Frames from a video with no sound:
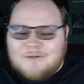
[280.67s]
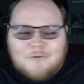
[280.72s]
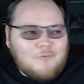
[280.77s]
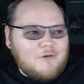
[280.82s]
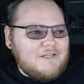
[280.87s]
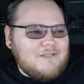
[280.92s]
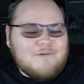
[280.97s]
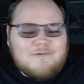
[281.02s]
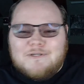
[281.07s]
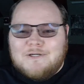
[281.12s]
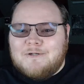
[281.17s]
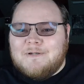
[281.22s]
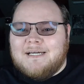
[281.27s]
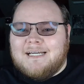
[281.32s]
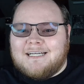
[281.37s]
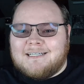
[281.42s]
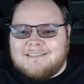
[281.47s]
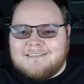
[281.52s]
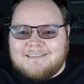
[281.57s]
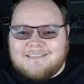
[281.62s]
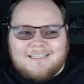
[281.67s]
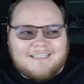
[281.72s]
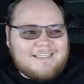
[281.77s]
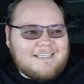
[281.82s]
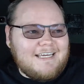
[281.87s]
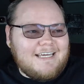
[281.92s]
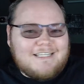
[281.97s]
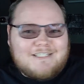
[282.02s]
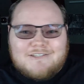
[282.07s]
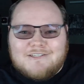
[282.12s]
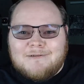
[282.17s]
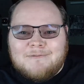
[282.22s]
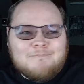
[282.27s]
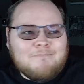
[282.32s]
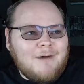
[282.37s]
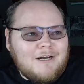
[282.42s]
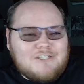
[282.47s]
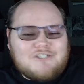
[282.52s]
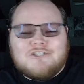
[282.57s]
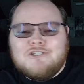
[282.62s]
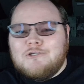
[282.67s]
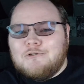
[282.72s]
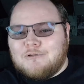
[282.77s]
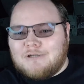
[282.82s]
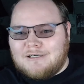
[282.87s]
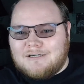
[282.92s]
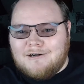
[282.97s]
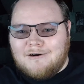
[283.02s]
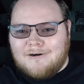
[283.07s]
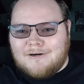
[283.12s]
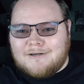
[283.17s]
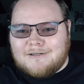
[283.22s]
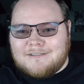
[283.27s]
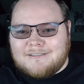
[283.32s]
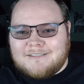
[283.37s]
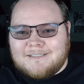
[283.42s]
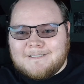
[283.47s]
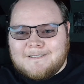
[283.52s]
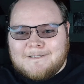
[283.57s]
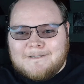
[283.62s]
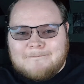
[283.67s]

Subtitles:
what are you doing? Like, it's a much newer card.